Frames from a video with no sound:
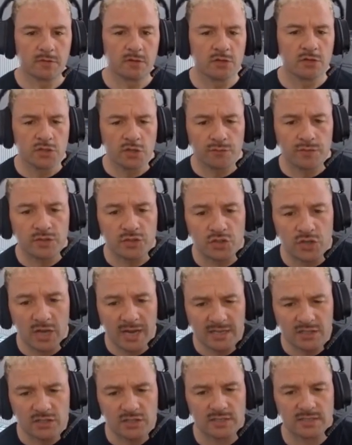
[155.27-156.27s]
So if we
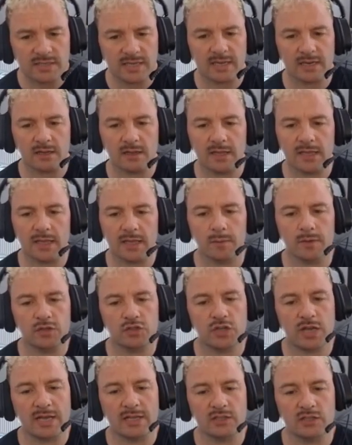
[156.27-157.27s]
change the signalling and we
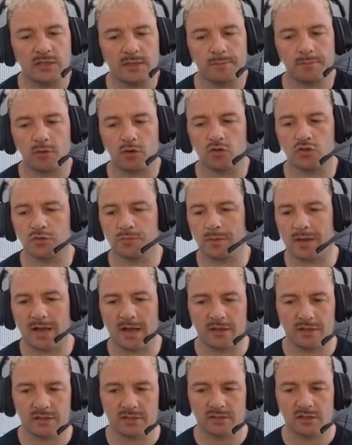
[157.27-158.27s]
change the approach
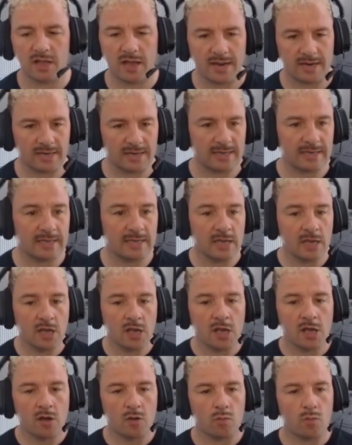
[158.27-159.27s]
path slightly,
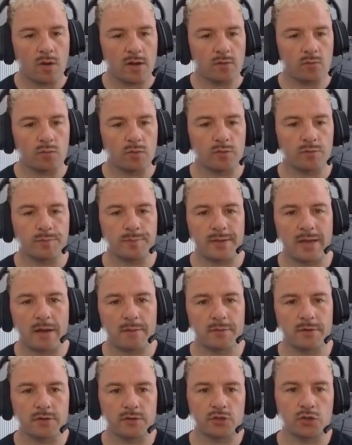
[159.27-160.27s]
what we'll be
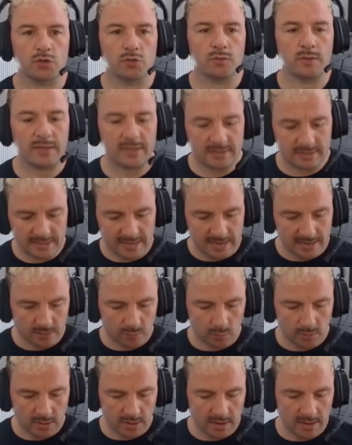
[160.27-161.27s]
able to do is
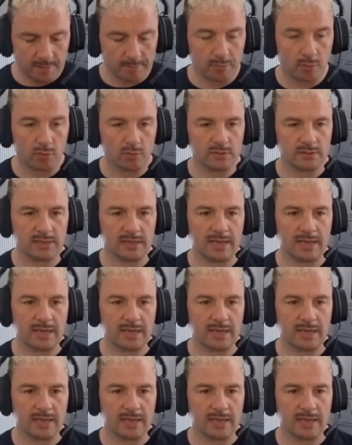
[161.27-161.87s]
get, when I unpause the